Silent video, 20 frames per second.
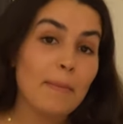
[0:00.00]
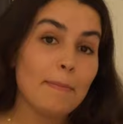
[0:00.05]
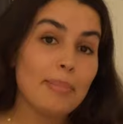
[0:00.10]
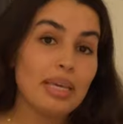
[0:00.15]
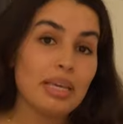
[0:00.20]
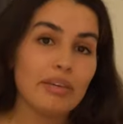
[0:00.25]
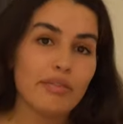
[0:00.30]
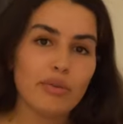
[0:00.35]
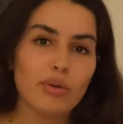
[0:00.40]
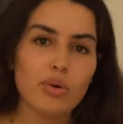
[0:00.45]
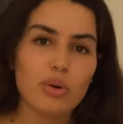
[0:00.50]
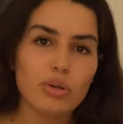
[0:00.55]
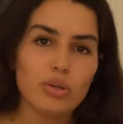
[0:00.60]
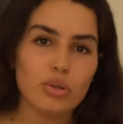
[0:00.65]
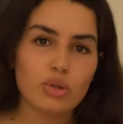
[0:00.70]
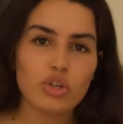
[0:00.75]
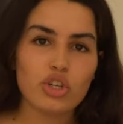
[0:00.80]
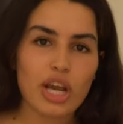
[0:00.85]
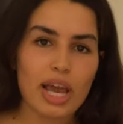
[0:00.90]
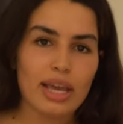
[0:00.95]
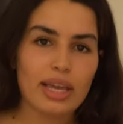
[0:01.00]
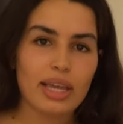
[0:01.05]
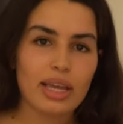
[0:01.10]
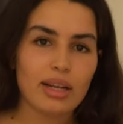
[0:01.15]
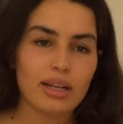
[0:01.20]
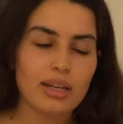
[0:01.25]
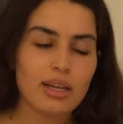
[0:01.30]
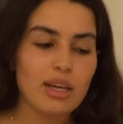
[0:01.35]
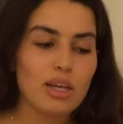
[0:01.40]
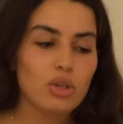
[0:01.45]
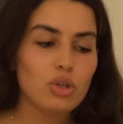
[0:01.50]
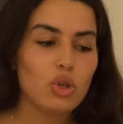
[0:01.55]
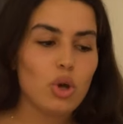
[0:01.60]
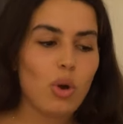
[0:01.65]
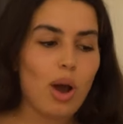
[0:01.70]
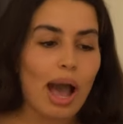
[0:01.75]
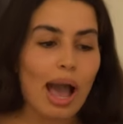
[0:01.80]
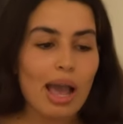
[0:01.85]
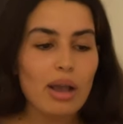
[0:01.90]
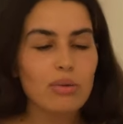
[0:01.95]
before you check in.
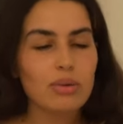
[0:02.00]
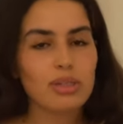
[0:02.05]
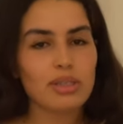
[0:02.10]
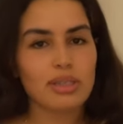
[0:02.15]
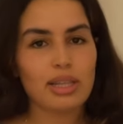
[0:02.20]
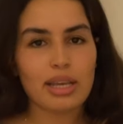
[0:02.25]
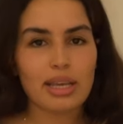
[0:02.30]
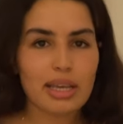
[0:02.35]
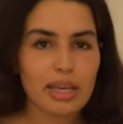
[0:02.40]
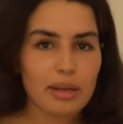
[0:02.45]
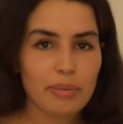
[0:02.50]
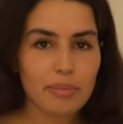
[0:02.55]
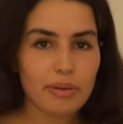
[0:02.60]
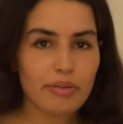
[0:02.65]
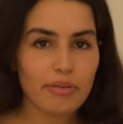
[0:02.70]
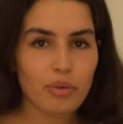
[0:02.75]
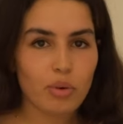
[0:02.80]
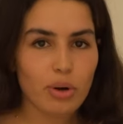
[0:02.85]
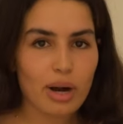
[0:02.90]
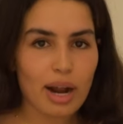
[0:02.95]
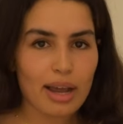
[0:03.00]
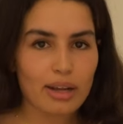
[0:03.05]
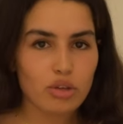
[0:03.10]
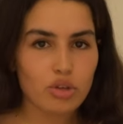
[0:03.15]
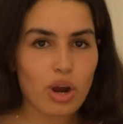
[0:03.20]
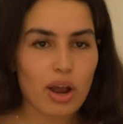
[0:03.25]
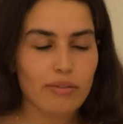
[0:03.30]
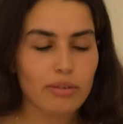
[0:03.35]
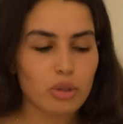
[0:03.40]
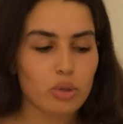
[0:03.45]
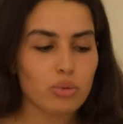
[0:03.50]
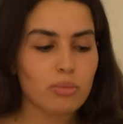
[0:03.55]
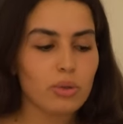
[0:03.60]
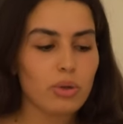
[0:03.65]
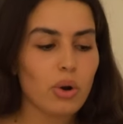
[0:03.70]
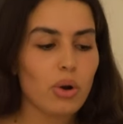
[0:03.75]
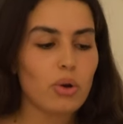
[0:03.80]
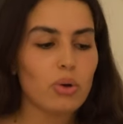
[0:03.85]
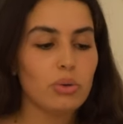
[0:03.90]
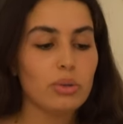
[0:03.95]
So I was thinking before I travel to
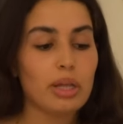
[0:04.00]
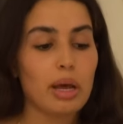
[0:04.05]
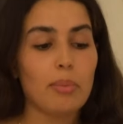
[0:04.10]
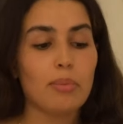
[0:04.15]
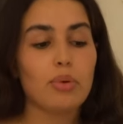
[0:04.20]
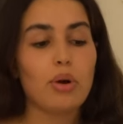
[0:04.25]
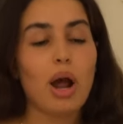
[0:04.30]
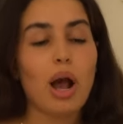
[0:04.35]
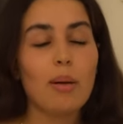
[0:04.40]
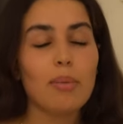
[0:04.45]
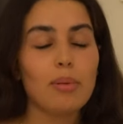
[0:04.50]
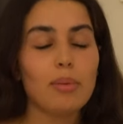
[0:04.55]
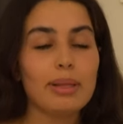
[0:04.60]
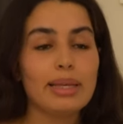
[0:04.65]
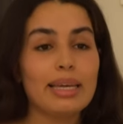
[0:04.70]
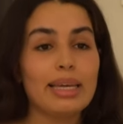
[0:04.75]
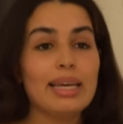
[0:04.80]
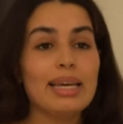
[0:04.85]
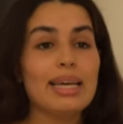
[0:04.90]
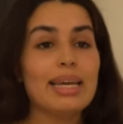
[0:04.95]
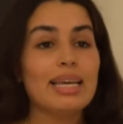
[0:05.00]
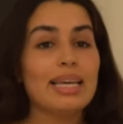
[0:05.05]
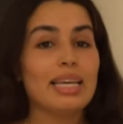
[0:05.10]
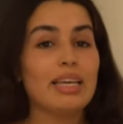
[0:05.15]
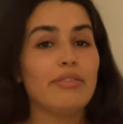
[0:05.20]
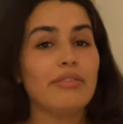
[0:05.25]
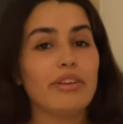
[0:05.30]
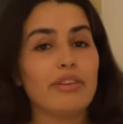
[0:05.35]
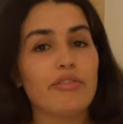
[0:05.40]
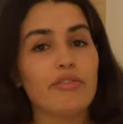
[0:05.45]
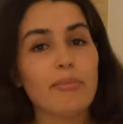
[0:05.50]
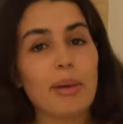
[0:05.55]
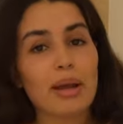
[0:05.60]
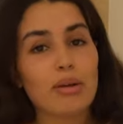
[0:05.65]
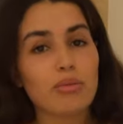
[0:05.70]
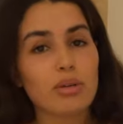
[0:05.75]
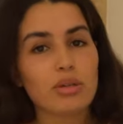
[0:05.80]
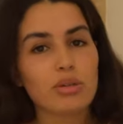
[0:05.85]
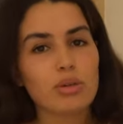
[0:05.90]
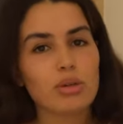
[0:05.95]
Morocco that probably even if my
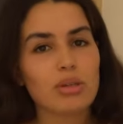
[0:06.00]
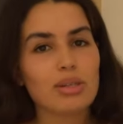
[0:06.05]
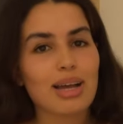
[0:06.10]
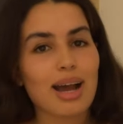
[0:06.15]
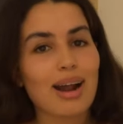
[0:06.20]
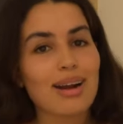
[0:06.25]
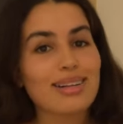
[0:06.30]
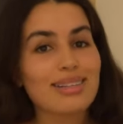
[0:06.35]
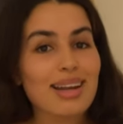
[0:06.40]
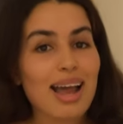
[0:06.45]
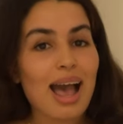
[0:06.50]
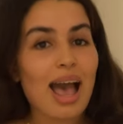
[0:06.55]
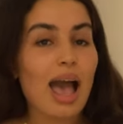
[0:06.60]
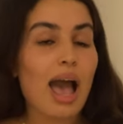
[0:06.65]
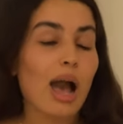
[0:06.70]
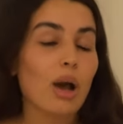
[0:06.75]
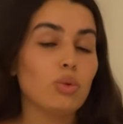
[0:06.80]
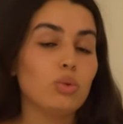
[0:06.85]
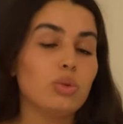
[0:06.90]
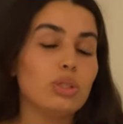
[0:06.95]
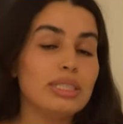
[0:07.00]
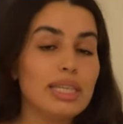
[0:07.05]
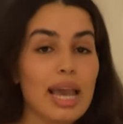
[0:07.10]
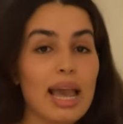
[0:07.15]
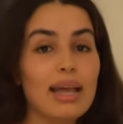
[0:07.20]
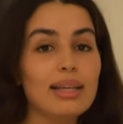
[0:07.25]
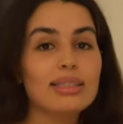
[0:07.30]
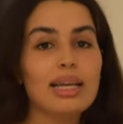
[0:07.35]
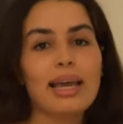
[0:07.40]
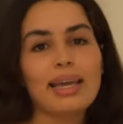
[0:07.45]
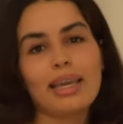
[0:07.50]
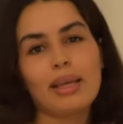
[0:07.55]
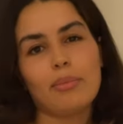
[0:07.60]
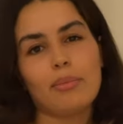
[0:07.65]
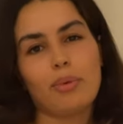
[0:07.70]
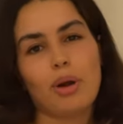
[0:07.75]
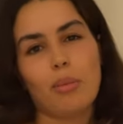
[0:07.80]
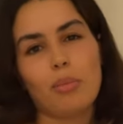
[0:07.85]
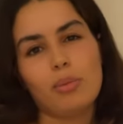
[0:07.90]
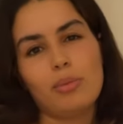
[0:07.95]
results are not out yet, I can
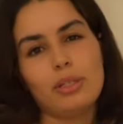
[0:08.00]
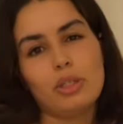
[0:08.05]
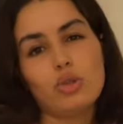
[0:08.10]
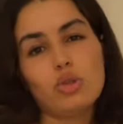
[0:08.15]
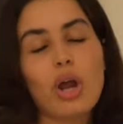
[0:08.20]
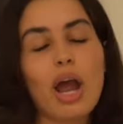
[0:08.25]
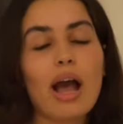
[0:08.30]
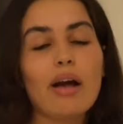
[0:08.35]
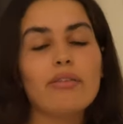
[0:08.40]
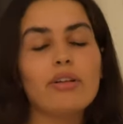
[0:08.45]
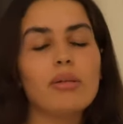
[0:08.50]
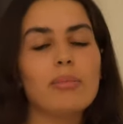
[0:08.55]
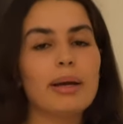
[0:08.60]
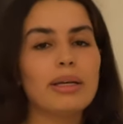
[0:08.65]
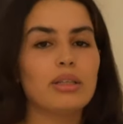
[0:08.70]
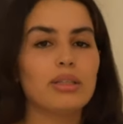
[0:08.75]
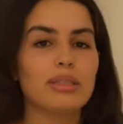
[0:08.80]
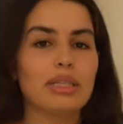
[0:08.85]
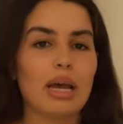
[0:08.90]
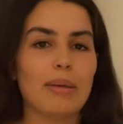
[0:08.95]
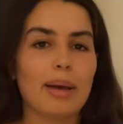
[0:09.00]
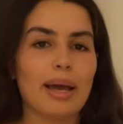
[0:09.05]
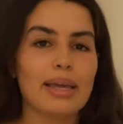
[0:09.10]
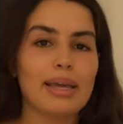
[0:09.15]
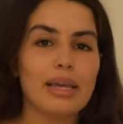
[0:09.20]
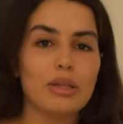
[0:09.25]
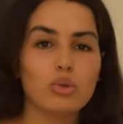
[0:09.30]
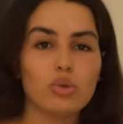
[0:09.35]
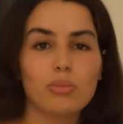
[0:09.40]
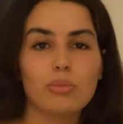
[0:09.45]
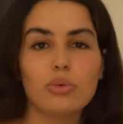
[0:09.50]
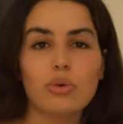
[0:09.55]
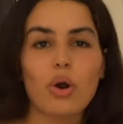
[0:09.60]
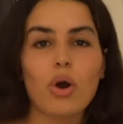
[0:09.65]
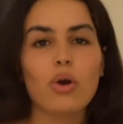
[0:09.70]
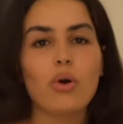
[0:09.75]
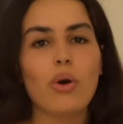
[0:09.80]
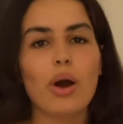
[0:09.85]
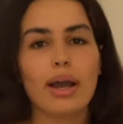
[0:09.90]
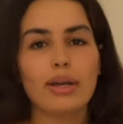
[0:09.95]
probably travel. By the time I get to
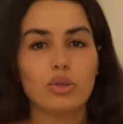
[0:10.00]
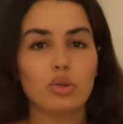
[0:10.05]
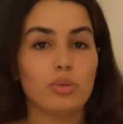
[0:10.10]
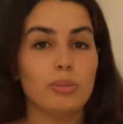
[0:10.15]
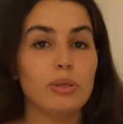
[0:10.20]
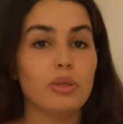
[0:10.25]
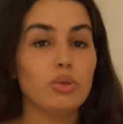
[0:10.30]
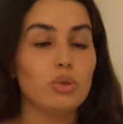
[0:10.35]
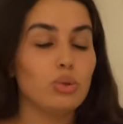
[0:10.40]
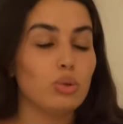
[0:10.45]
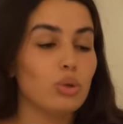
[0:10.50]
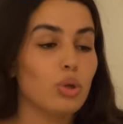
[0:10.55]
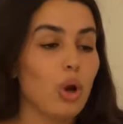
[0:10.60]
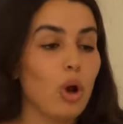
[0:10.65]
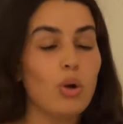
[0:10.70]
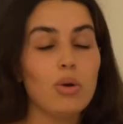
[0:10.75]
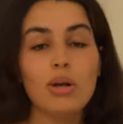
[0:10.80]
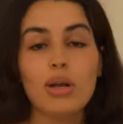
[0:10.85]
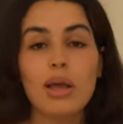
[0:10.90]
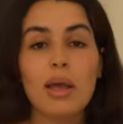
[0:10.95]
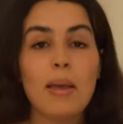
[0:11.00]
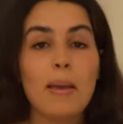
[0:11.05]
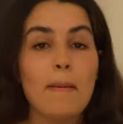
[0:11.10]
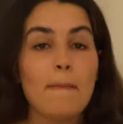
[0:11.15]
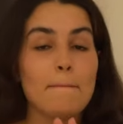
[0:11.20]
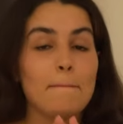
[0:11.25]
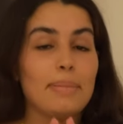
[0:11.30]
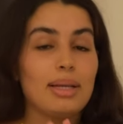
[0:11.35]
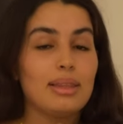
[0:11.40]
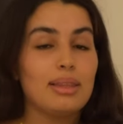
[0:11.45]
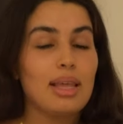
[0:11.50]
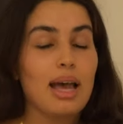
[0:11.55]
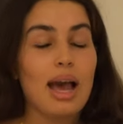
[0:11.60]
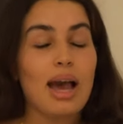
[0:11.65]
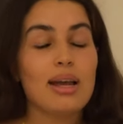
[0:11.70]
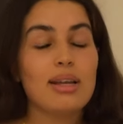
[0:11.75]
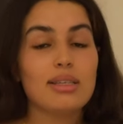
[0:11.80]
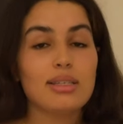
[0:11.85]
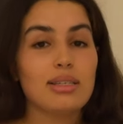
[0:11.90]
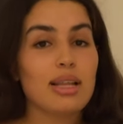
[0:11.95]
Morocco, I should be good to go. But
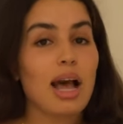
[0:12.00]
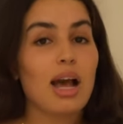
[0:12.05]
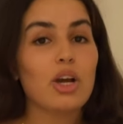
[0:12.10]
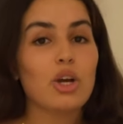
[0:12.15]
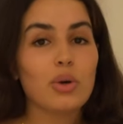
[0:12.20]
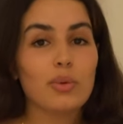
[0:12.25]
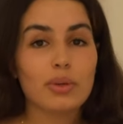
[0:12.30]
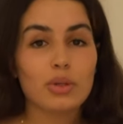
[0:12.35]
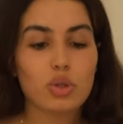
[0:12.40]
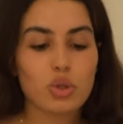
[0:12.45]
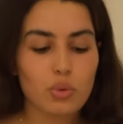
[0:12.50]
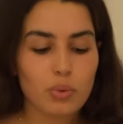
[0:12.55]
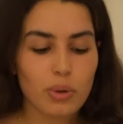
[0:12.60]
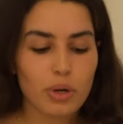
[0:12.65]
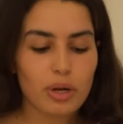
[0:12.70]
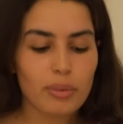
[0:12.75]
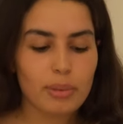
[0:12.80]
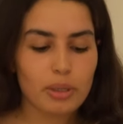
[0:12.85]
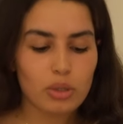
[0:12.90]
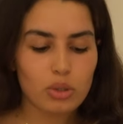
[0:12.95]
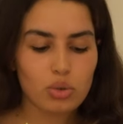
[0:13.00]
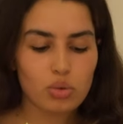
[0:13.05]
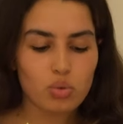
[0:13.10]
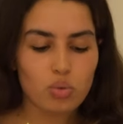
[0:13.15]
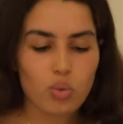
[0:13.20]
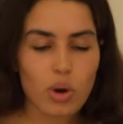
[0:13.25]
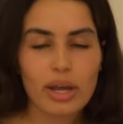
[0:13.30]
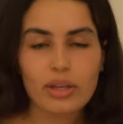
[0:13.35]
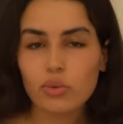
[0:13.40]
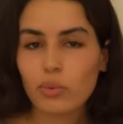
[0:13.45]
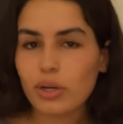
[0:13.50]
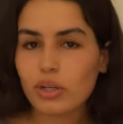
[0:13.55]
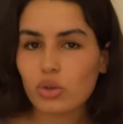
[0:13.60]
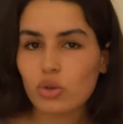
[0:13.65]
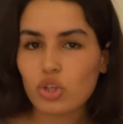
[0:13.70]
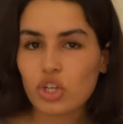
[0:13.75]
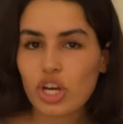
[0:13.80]
that is not going to work, because right when you